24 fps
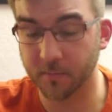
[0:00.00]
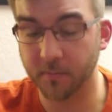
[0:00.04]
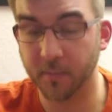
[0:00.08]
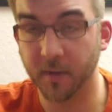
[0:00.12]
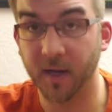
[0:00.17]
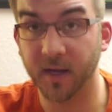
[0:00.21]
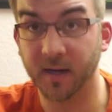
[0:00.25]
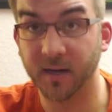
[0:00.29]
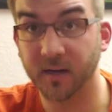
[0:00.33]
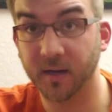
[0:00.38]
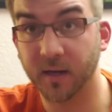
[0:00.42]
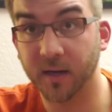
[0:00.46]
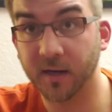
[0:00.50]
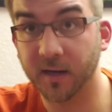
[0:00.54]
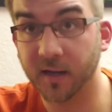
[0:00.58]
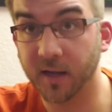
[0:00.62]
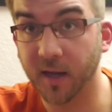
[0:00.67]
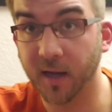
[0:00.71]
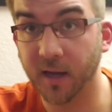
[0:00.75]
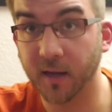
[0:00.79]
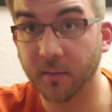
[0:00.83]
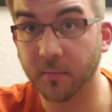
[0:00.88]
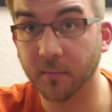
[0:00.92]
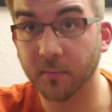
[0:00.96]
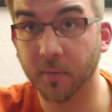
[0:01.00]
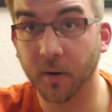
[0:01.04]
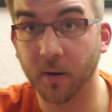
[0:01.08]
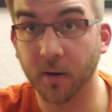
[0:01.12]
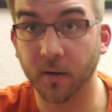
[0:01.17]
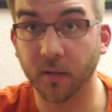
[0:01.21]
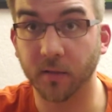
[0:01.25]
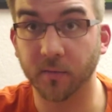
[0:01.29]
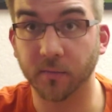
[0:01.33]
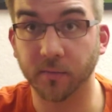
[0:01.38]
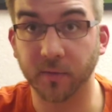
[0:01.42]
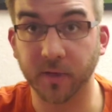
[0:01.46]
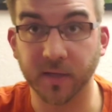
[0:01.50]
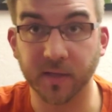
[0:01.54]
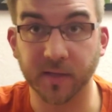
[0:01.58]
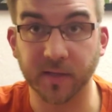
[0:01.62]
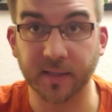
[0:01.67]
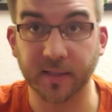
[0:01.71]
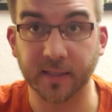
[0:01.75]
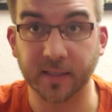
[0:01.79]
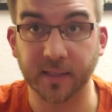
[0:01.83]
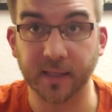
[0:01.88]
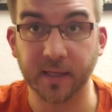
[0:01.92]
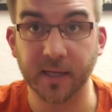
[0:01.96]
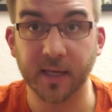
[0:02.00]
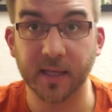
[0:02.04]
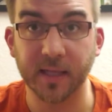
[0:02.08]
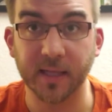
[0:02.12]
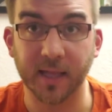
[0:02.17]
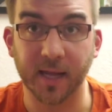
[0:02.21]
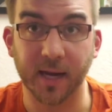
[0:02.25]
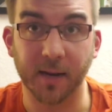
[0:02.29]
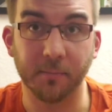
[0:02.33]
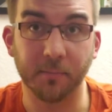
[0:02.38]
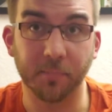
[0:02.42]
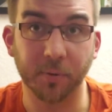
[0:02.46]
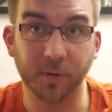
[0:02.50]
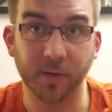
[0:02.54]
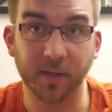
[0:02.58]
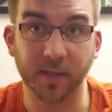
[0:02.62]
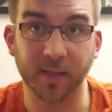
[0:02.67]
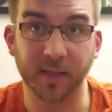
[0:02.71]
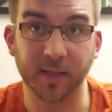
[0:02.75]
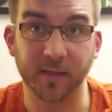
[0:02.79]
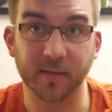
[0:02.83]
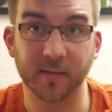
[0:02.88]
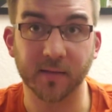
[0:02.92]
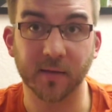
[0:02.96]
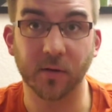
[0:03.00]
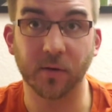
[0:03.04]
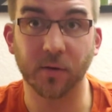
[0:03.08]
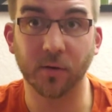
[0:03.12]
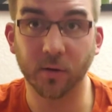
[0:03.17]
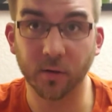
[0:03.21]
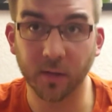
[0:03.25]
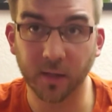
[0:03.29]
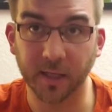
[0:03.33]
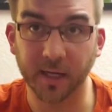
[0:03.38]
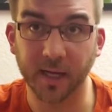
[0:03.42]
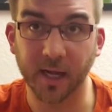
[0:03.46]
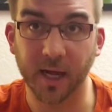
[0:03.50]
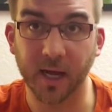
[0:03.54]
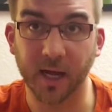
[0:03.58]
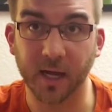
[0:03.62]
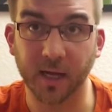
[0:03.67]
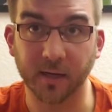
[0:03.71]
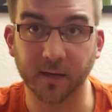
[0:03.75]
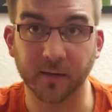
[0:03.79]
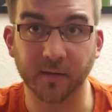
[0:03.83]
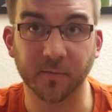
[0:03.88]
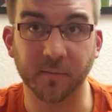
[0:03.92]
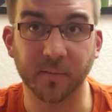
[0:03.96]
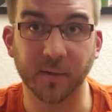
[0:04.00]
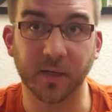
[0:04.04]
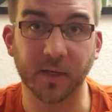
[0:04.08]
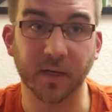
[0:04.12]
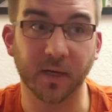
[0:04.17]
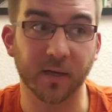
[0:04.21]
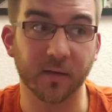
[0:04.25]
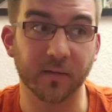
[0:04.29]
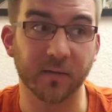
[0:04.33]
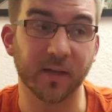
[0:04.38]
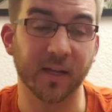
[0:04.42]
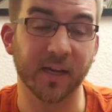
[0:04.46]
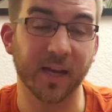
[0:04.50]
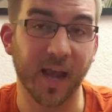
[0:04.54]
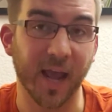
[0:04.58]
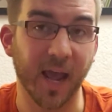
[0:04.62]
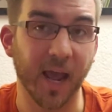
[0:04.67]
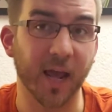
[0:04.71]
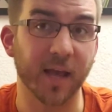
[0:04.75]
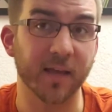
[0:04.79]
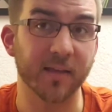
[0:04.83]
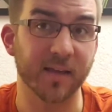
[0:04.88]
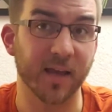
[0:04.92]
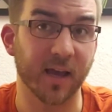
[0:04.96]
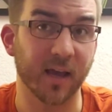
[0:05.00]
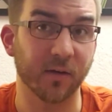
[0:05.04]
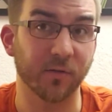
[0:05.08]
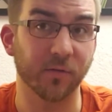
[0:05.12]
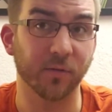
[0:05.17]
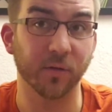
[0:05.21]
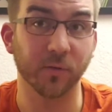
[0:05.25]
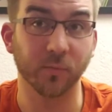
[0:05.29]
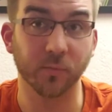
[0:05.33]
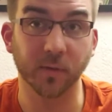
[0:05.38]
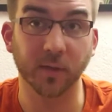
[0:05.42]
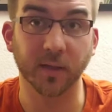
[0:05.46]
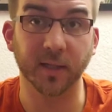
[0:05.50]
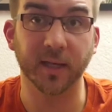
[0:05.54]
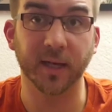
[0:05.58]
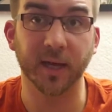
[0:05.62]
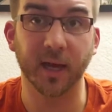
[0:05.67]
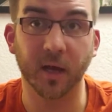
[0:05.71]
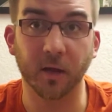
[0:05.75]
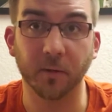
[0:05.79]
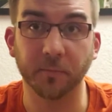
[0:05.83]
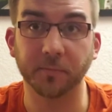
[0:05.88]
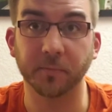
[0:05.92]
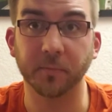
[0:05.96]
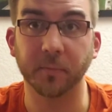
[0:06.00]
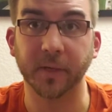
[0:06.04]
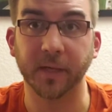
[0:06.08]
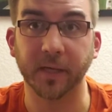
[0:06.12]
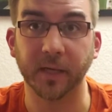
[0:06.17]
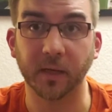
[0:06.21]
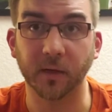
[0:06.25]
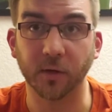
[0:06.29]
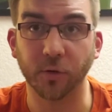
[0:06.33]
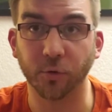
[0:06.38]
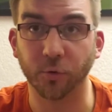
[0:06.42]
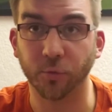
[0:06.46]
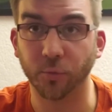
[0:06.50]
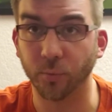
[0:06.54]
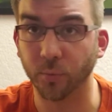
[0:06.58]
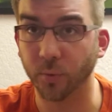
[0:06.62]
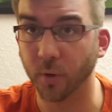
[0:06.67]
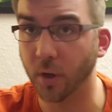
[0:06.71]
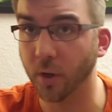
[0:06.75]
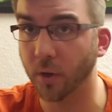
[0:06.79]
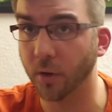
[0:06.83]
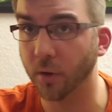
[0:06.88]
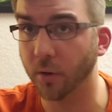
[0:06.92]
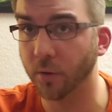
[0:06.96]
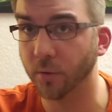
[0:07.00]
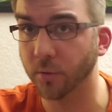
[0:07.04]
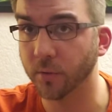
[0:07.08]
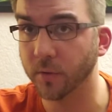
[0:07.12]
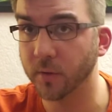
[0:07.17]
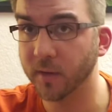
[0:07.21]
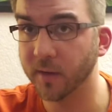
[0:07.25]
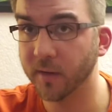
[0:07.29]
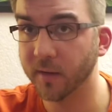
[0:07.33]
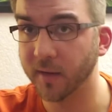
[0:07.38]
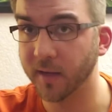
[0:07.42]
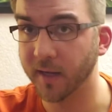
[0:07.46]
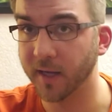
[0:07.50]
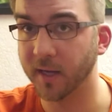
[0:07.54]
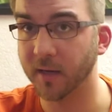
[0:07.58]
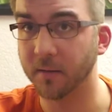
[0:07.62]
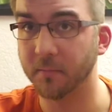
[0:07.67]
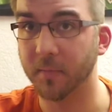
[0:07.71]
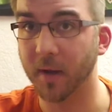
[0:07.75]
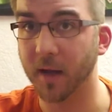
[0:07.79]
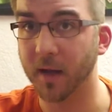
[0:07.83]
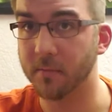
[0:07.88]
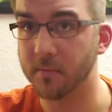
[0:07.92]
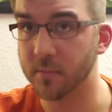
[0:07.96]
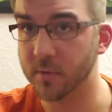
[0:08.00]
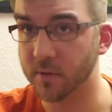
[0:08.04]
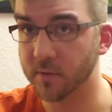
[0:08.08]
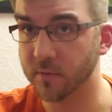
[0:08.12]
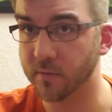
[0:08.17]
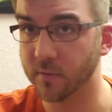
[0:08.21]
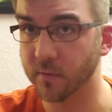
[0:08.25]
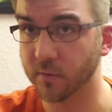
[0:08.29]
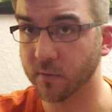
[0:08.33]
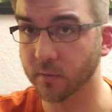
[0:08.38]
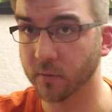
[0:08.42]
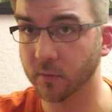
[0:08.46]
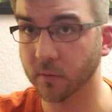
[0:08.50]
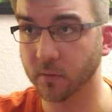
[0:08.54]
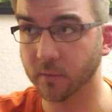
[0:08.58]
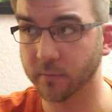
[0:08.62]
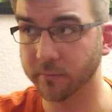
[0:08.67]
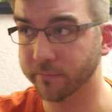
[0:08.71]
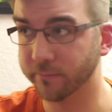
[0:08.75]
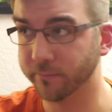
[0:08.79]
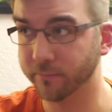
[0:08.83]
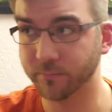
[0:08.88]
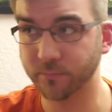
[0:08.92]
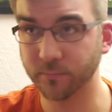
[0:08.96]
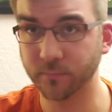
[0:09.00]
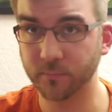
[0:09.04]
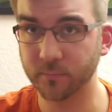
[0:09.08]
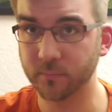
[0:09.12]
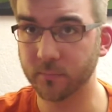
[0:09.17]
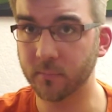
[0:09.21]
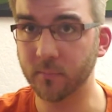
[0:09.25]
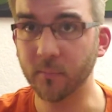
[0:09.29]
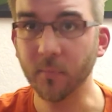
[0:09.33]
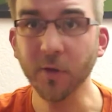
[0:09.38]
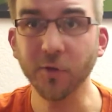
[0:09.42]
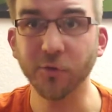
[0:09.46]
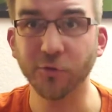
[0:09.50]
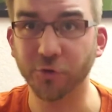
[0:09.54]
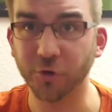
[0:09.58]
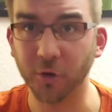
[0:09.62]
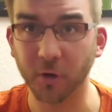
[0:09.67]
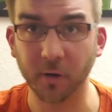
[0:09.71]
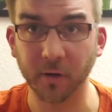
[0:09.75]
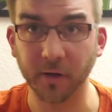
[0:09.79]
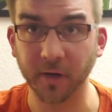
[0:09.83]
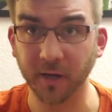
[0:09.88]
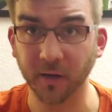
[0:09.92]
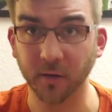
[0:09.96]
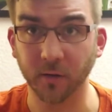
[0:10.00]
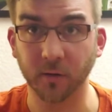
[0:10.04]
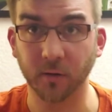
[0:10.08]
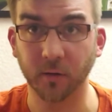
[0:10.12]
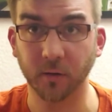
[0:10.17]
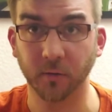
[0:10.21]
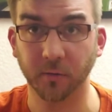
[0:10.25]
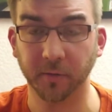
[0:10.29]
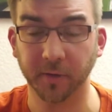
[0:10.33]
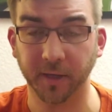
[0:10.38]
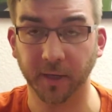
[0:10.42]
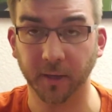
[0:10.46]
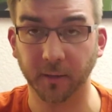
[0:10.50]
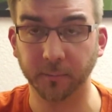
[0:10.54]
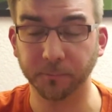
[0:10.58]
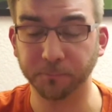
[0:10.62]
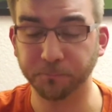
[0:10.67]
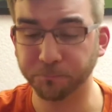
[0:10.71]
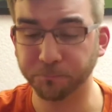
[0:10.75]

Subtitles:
And again, part of the reason that I'm putting this early on is because it has actually really helped me grow in my musical journey or career.